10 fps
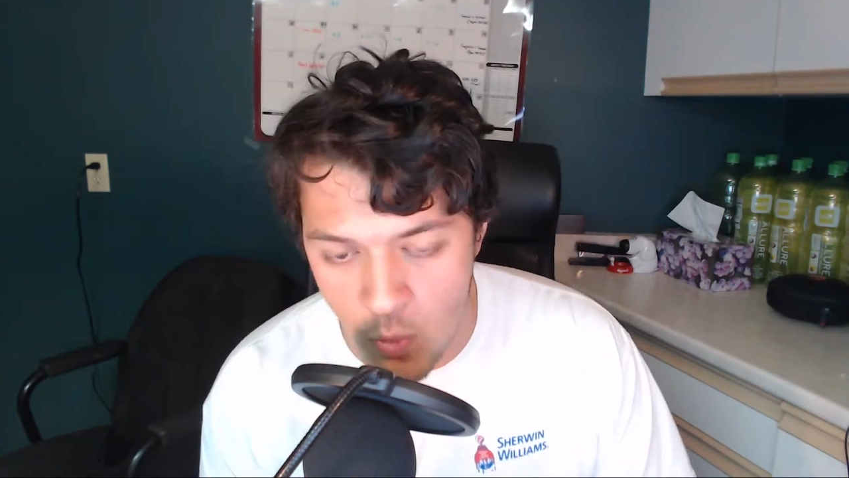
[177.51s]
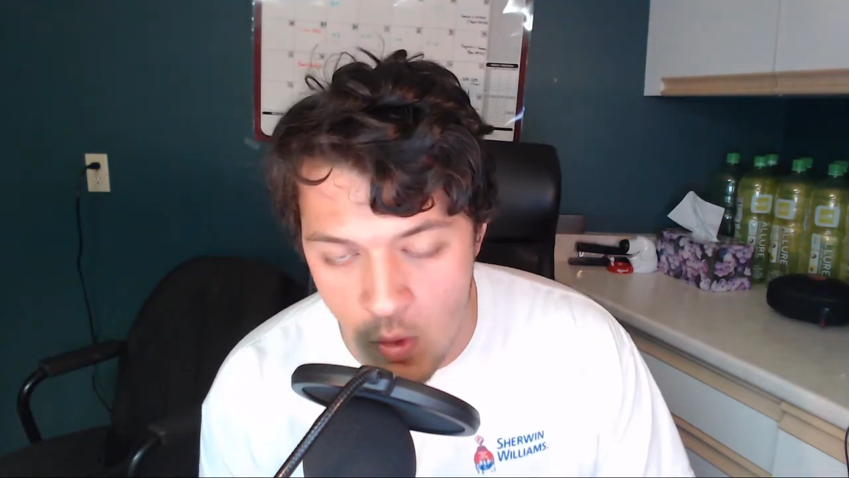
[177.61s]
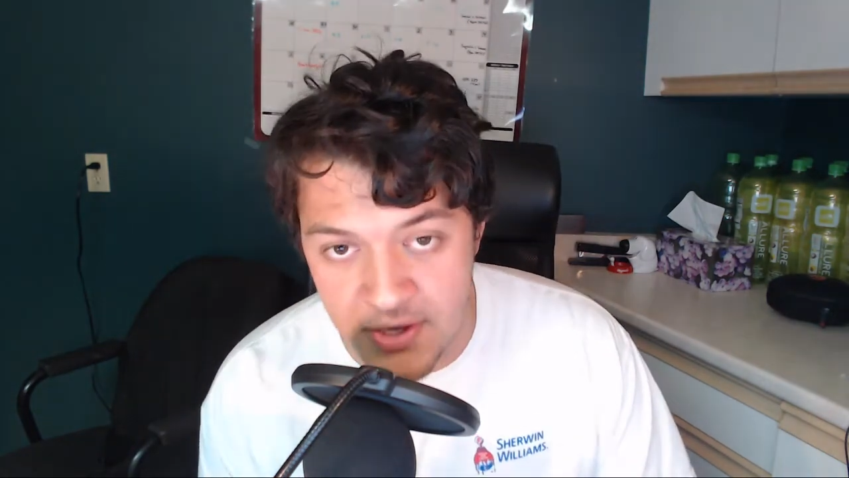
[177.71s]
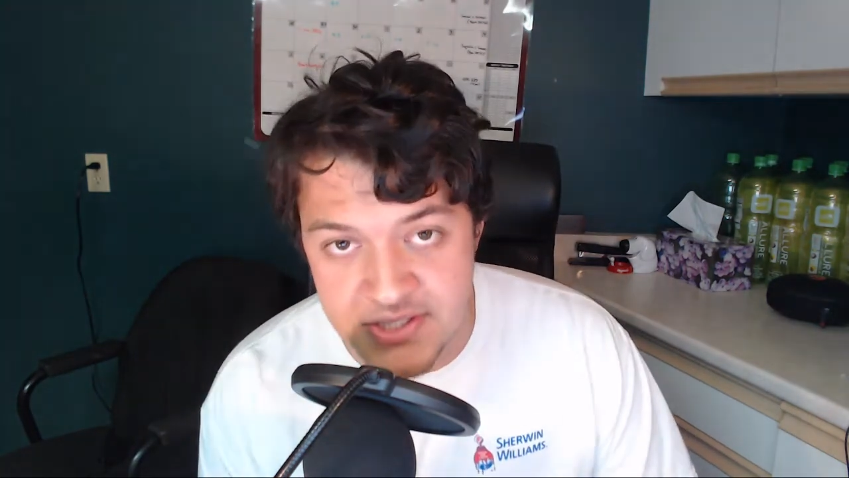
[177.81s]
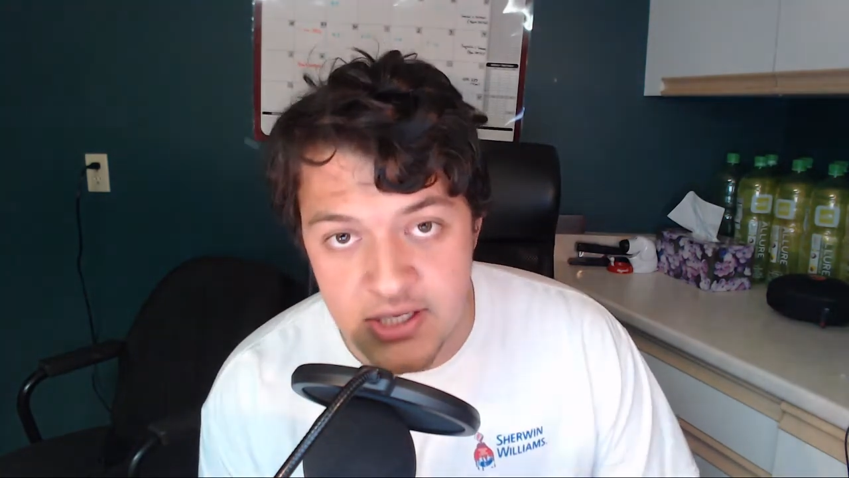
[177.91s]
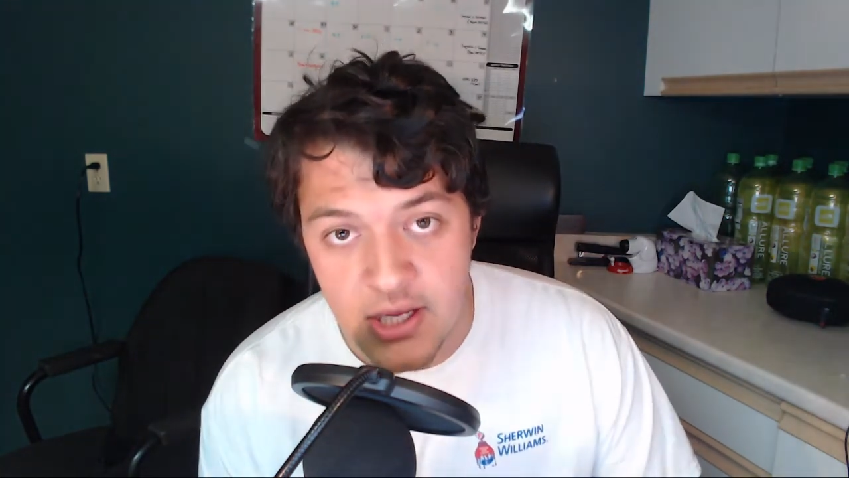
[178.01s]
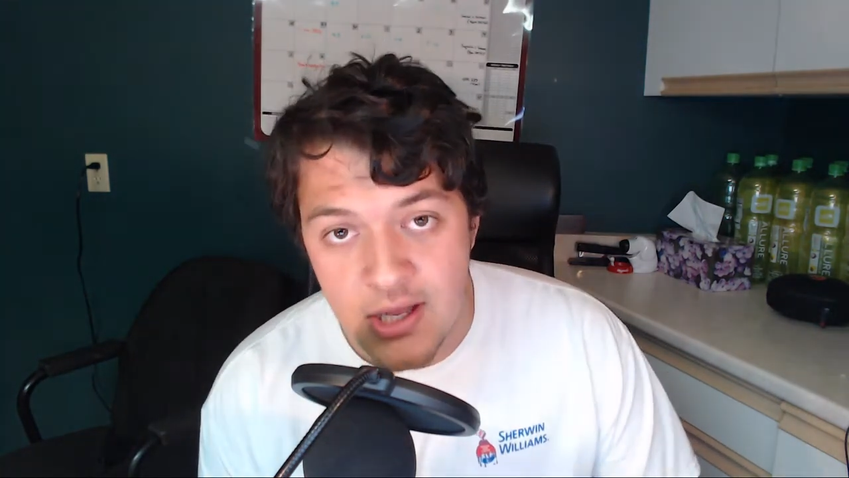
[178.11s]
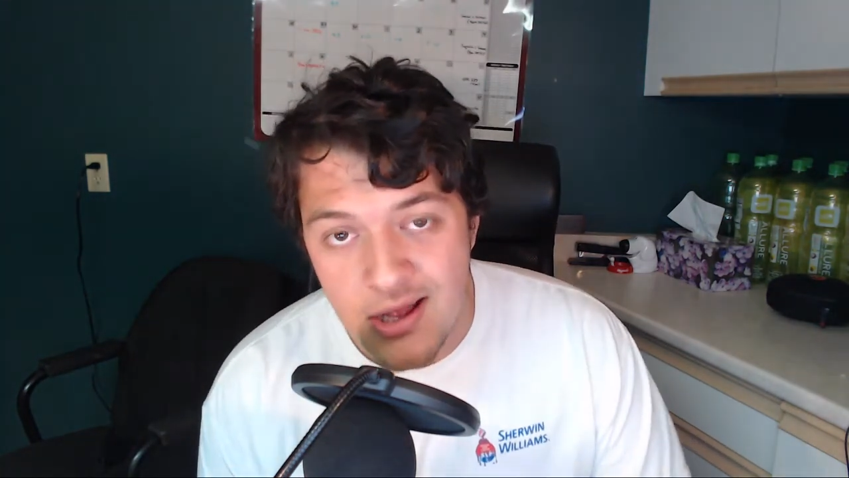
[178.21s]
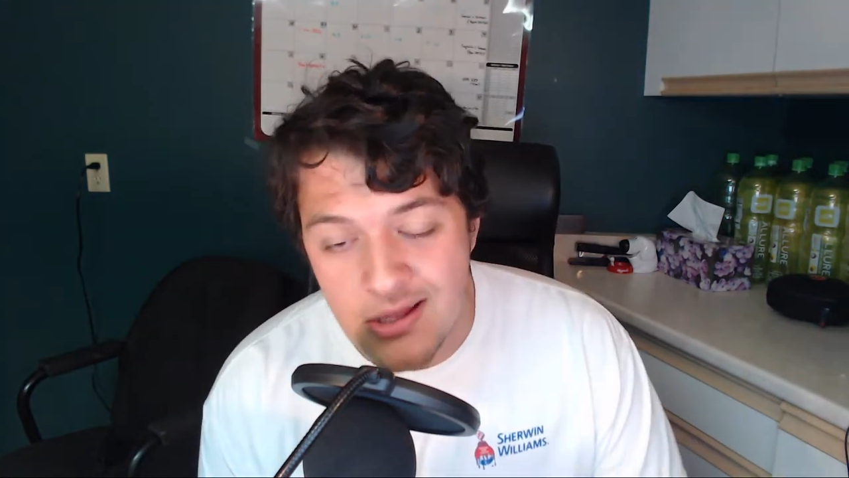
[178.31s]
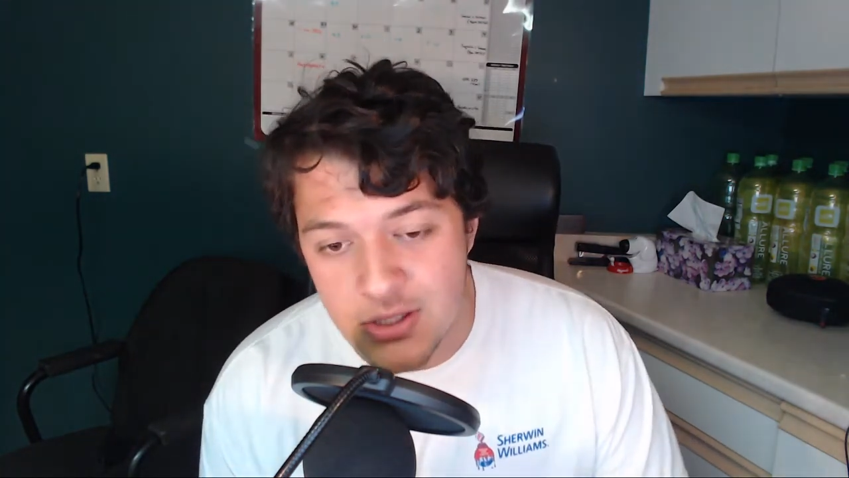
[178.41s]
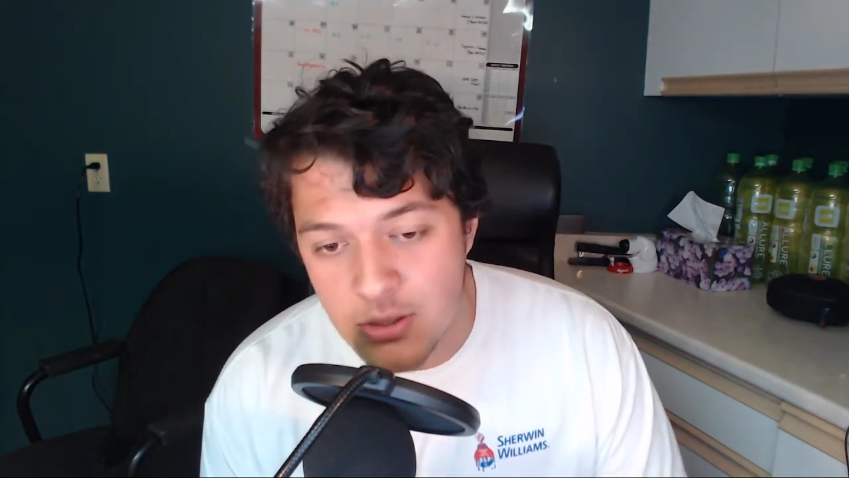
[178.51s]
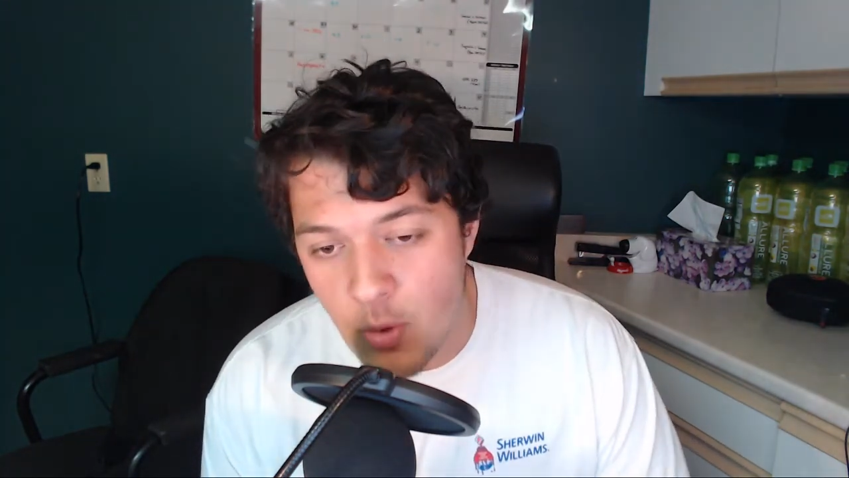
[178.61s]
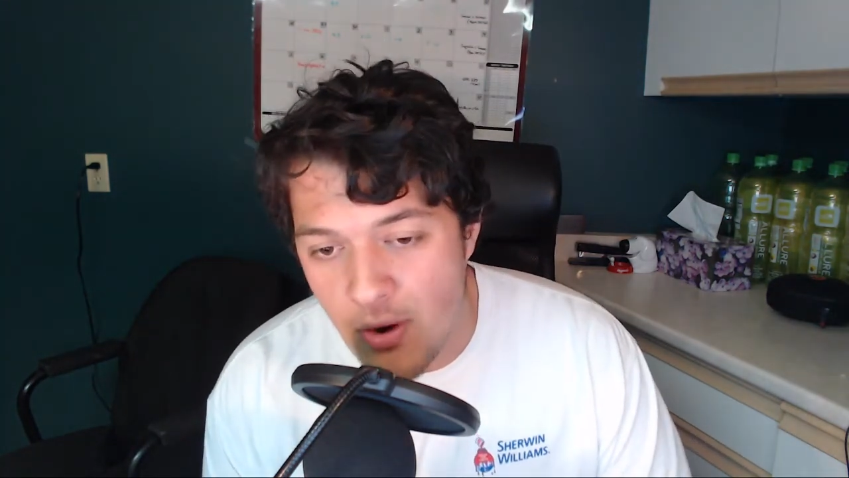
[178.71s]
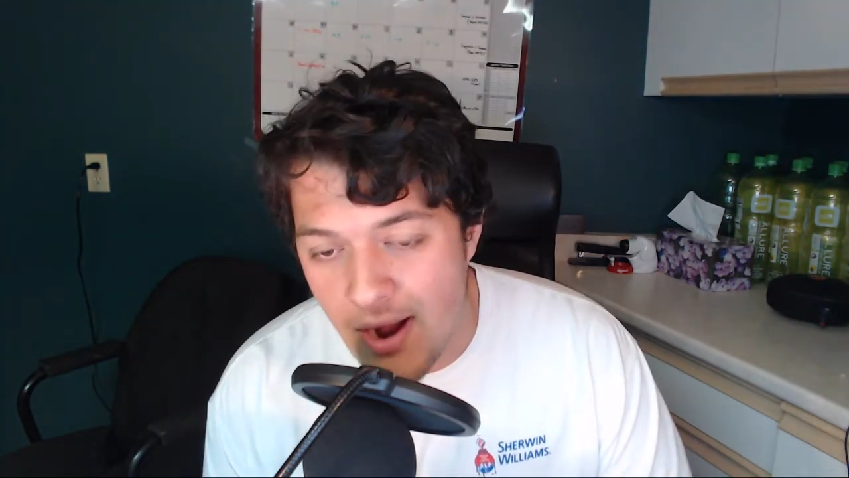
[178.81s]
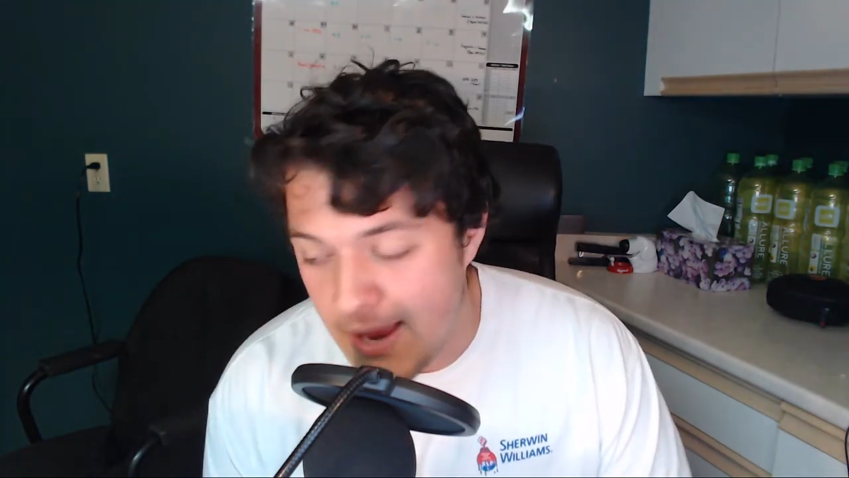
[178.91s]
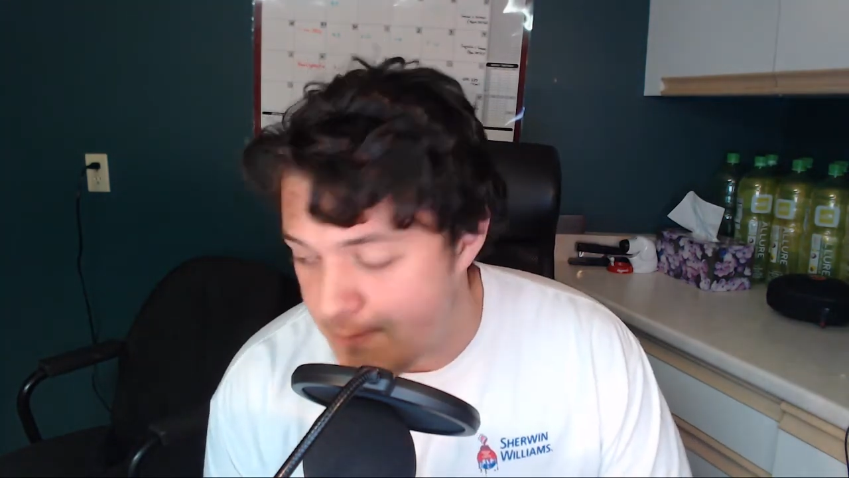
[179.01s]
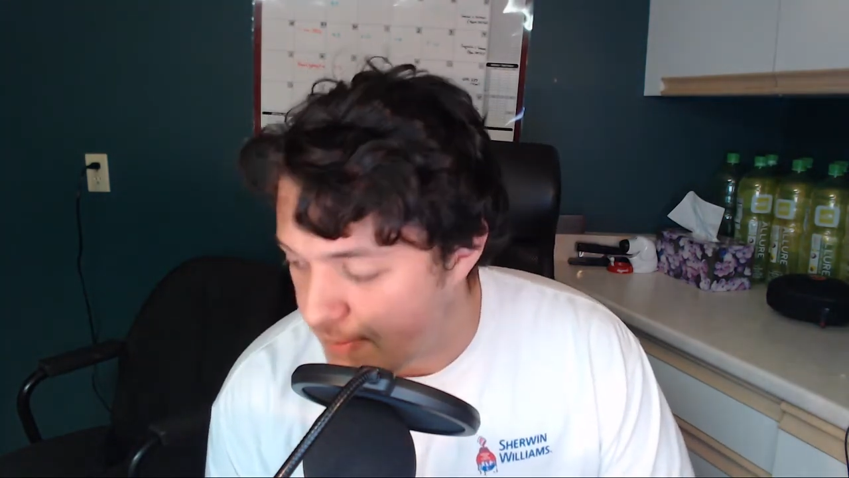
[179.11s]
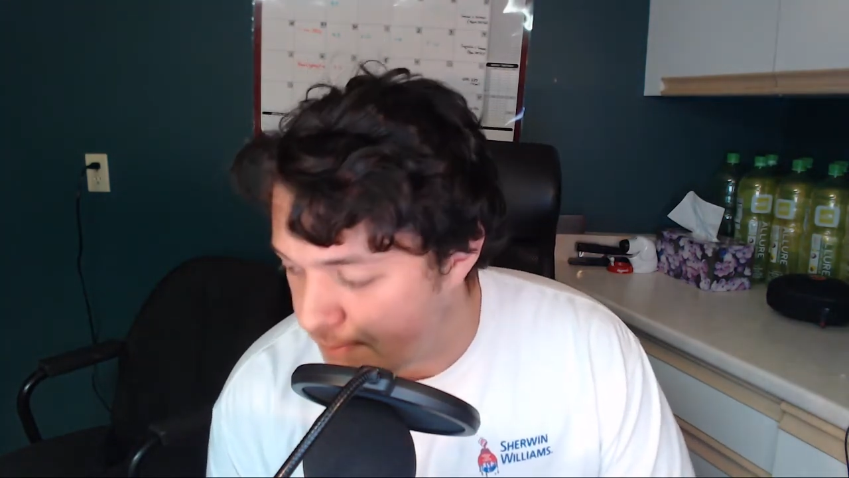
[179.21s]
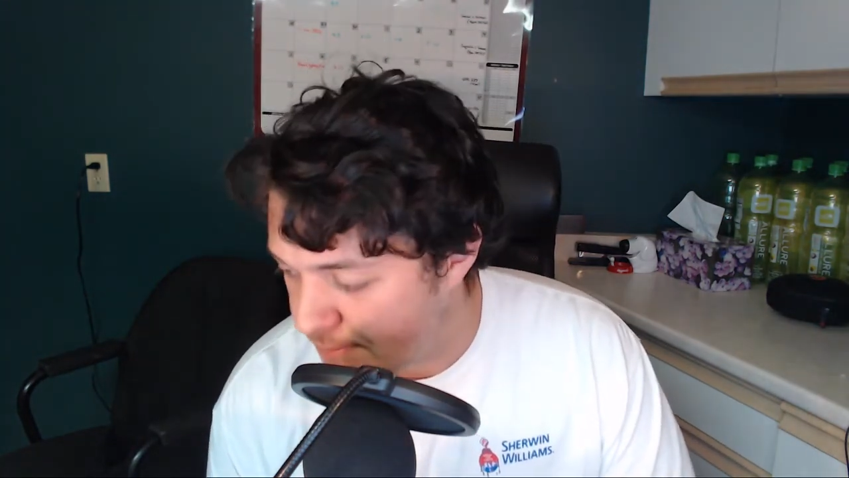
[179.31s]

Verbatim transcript: warrants a little more hype.